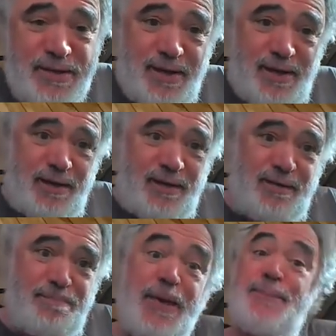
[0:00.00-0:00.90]

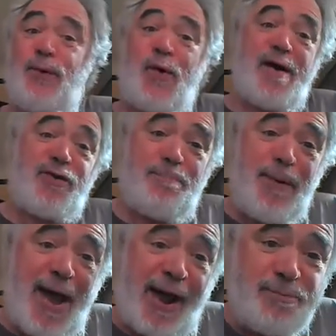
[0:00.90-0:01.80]
uh, people who have our
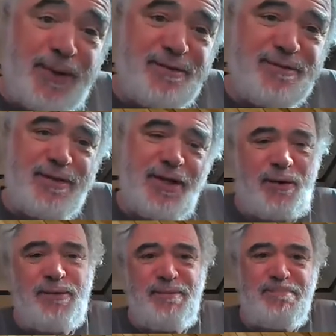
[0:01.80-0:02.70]
backs because, you
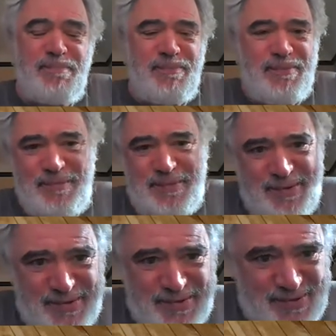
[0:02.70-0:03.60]
know,
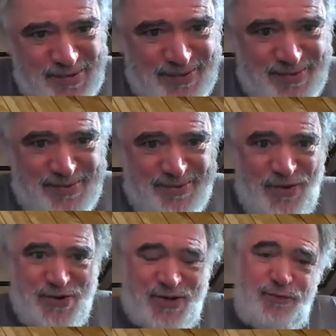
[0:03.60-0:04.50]
this is
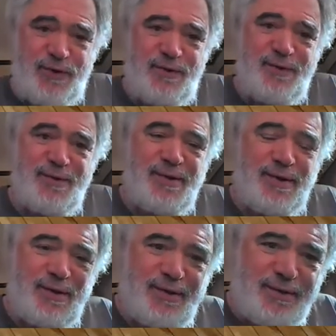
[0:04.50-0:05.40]
very different
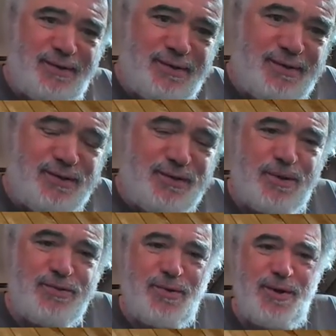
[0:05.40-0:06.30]
uh, to
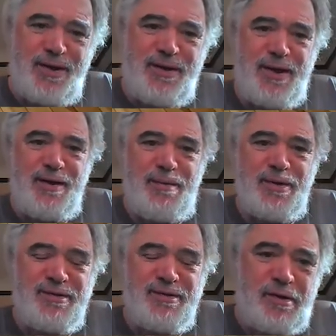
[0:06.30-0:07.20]
what's going on in
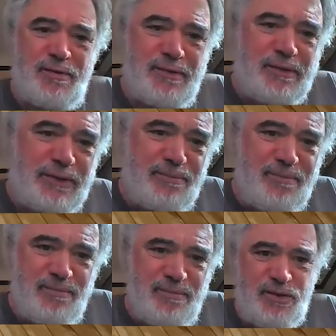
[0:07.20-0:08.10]
economics. And so
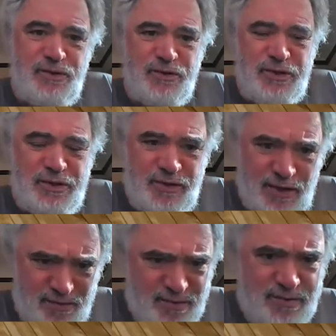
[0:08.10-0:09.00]
usually it's
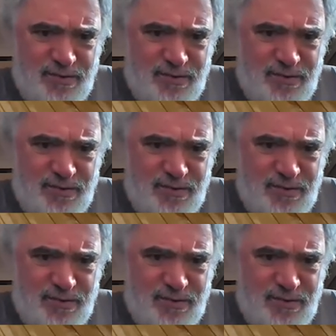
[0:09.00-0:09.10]
not,